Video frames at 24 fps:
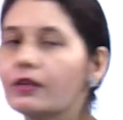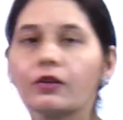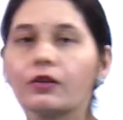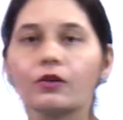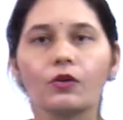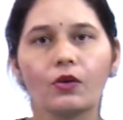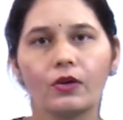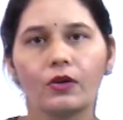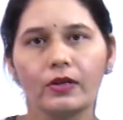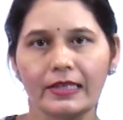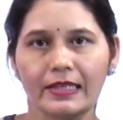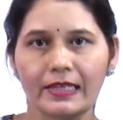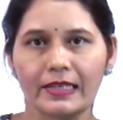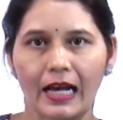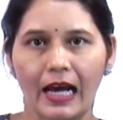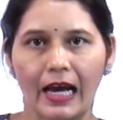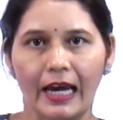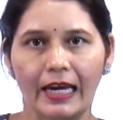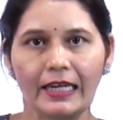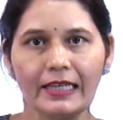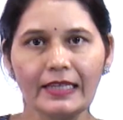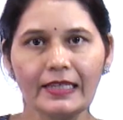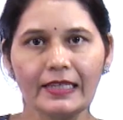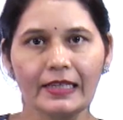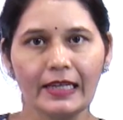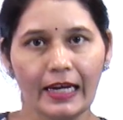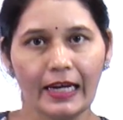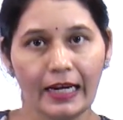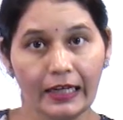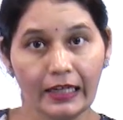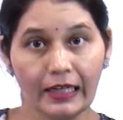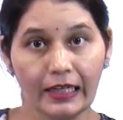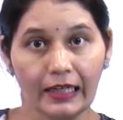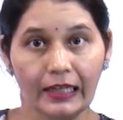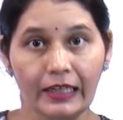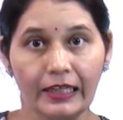concise
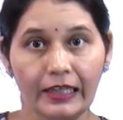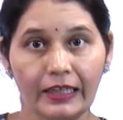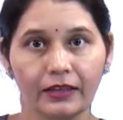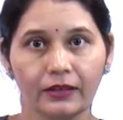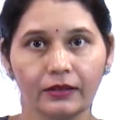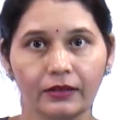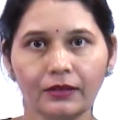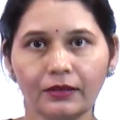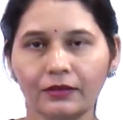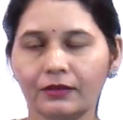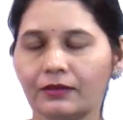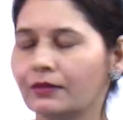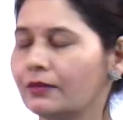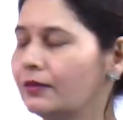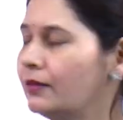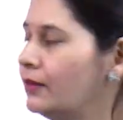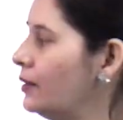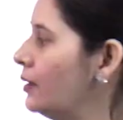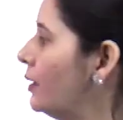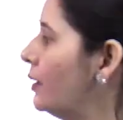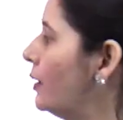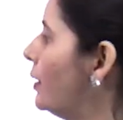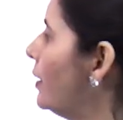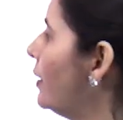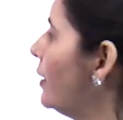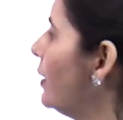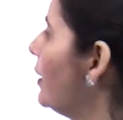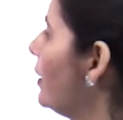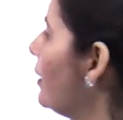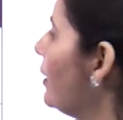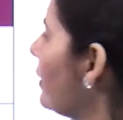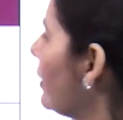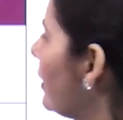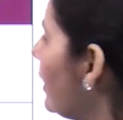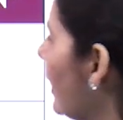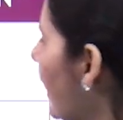and clear?
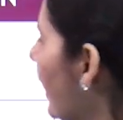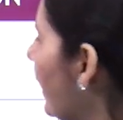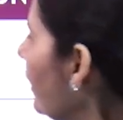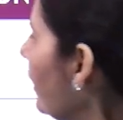Then,